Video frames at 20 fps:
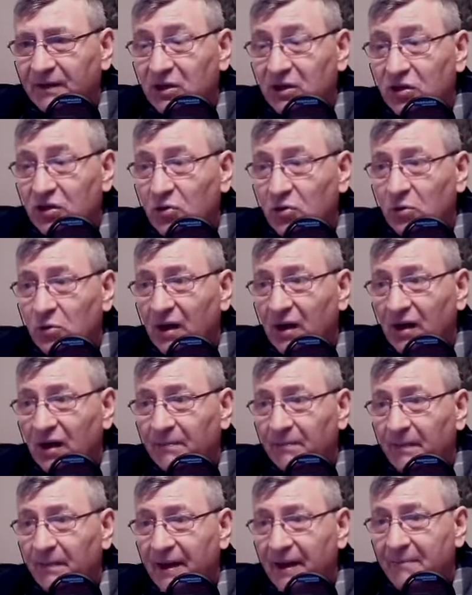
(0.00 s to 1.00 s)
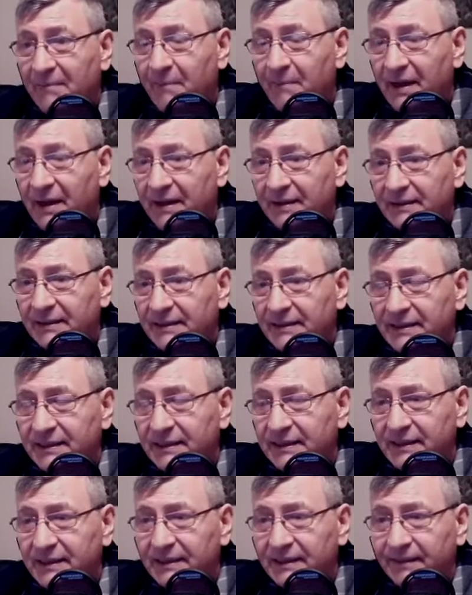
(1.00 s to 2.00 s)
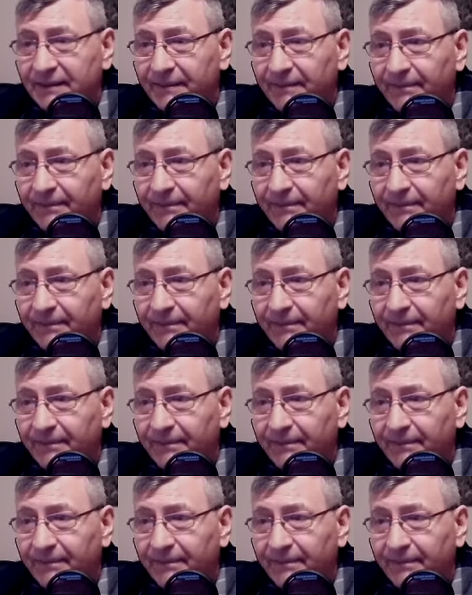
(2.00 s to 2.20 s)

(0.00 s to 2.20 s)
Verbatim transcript: You are my might.